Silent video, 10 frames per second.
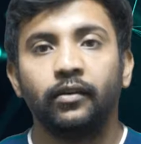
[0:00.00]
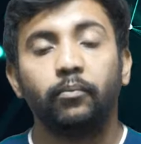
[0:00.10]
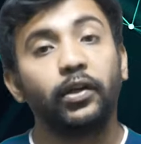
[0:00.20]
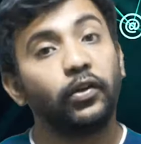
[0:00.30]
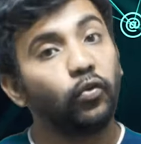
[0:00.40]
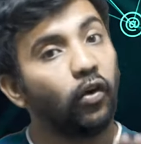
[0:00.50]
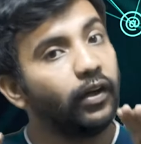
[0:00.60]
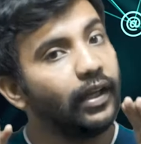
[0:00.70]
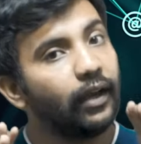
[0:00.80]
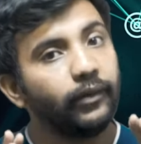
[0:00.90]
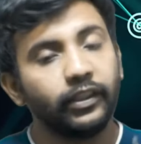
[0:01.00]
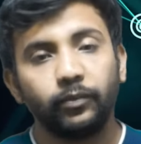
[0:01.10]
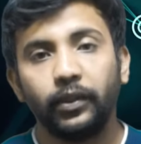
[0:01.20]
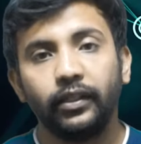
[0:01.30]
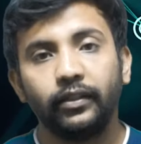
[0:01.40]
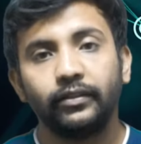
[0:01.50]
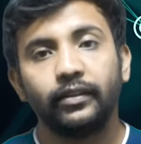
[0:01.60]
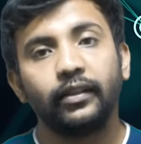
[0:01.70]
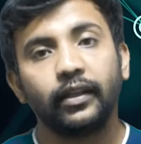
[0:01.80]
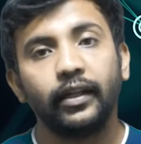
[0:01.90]
but you already have an experience
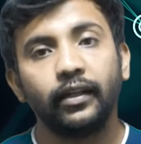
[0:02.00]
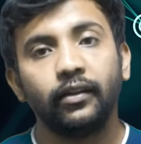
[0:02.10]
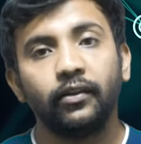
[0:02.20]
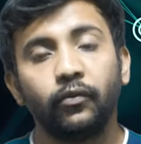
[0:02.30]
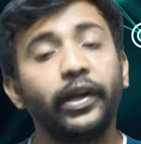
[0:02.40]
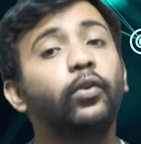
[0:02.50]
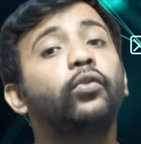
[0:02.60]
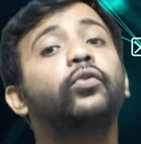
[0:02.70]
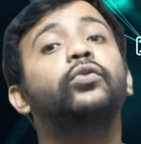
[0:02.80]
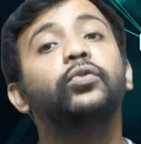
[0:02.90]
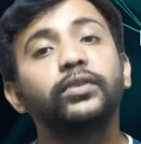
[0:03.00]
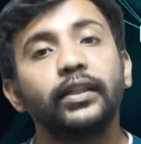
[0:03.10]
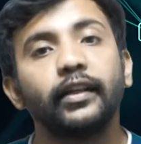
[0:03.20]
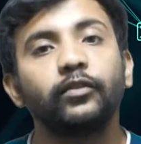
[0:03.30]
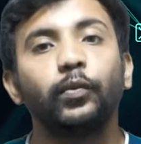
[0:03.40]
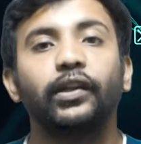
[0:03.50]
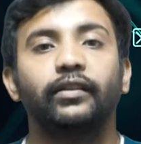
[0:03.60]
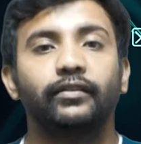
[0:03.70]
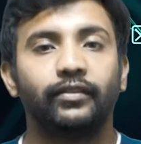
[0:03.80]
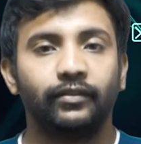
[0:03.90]
correct why don't you use that
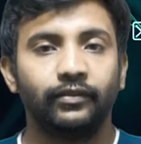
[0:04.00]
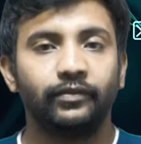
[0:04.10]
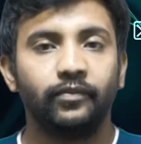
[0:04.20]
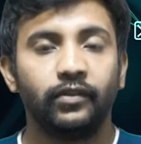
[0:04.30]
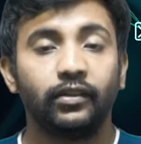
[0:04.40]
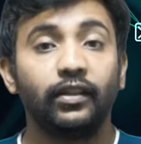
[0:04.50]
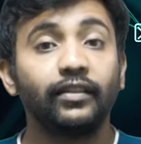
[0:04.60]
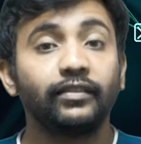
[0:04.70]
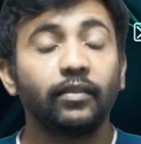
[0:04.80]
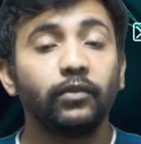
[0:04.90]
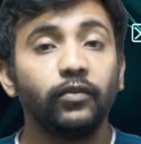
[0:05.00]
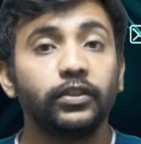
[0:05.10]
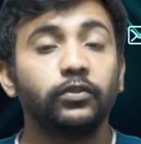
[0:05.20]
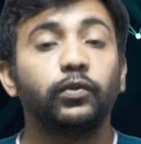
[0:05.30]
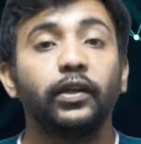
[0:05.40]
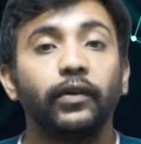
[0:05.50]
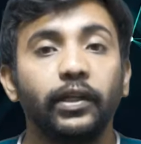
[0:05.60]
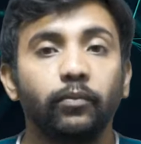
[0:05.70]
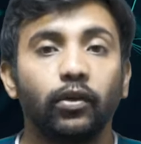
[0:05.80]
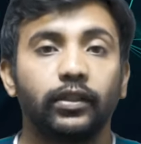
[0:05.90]
experience that's something which is very very
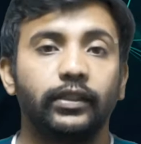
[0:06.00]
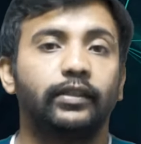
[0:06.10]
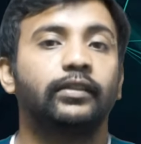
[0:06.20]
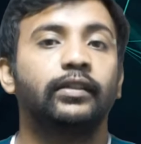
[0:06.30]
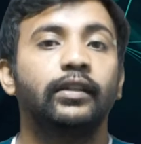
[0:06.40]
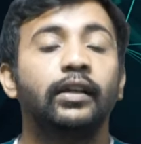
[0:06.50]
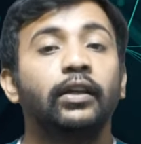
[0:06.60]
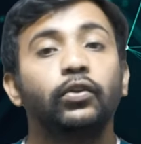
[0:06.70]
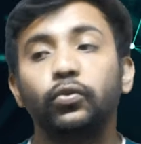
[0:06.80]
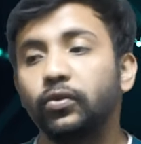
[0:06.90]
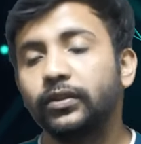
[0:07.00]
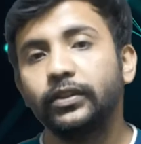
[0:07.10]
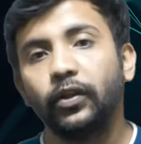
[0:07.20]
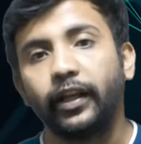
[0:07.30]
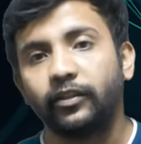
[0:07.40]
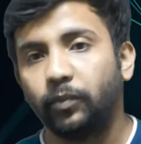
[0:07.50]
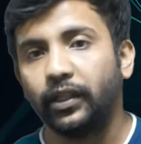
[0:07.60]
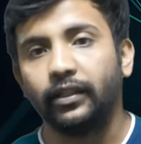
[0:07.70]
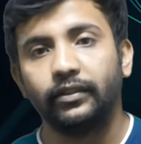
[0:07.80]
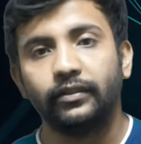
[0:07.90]
important use your
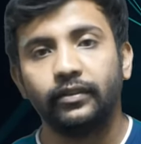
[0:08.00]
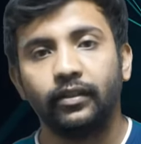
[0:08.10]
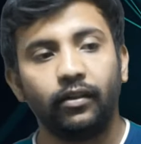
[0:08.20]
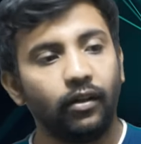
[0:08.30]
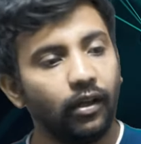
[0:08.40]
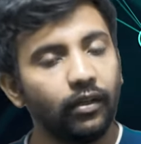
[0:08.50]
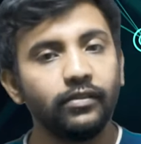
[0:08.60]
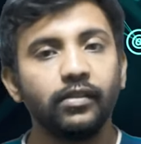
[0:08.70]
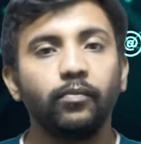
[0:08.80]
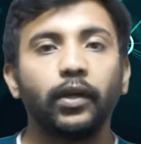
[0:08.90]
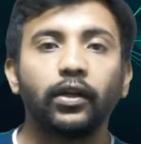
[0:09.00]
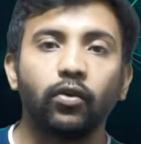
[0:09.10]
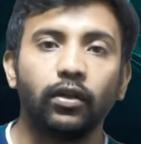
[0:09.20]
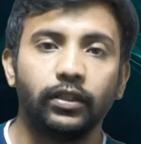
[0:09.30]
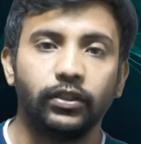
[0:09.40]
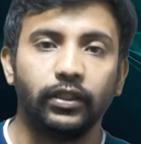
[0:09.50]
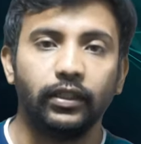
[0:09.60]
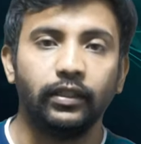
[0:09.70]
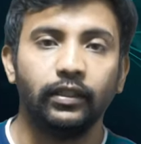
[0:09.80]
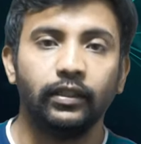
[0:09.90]
experience learn some
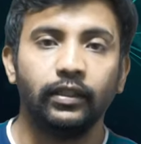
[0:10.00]
technology